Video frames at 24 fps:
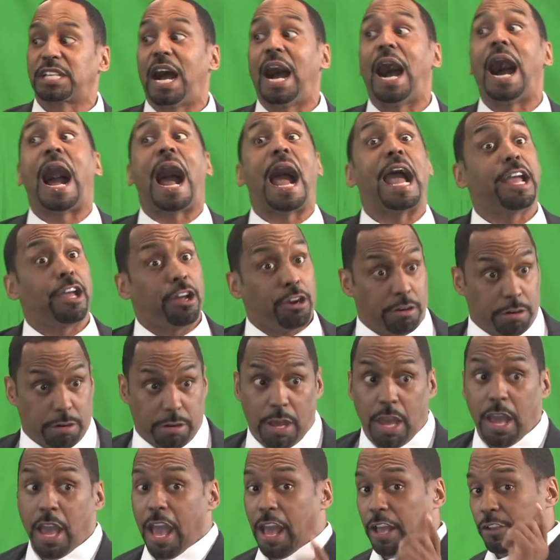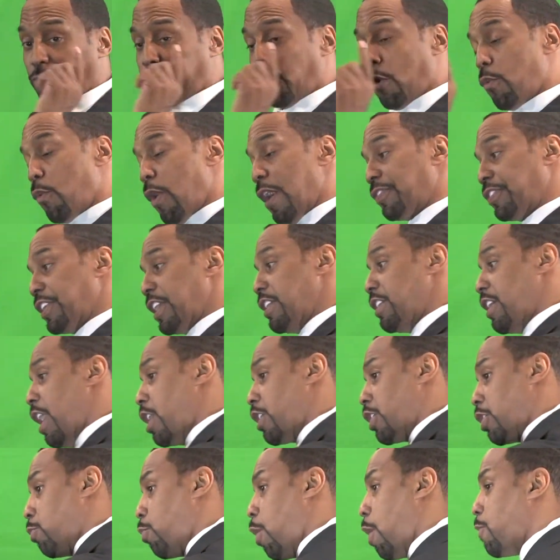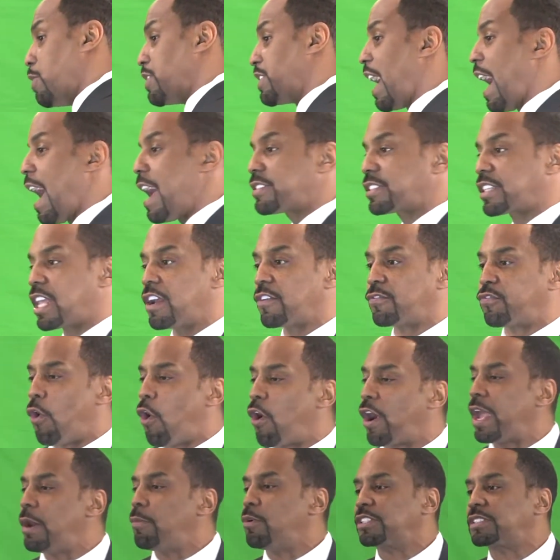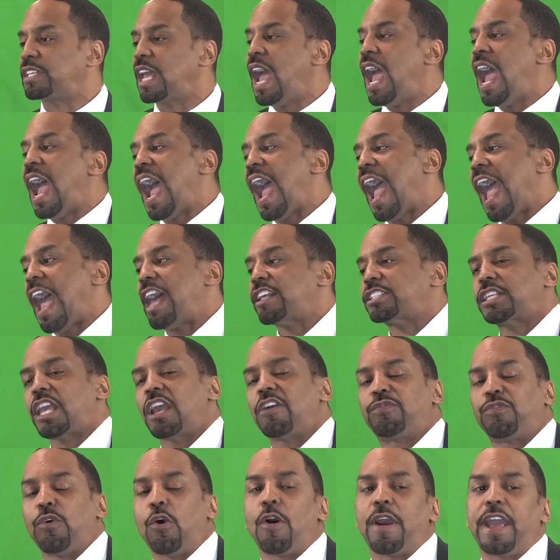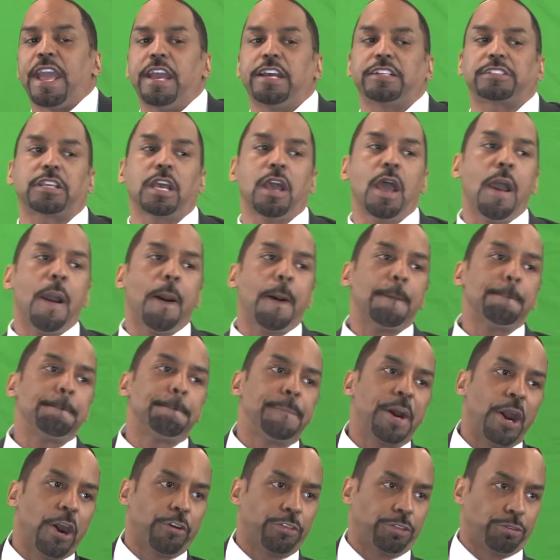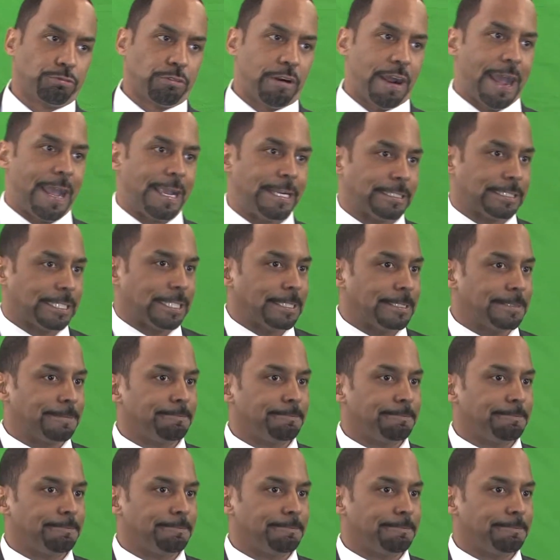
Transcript: higher as for what the younger one was asking for. He was asking for his birthright.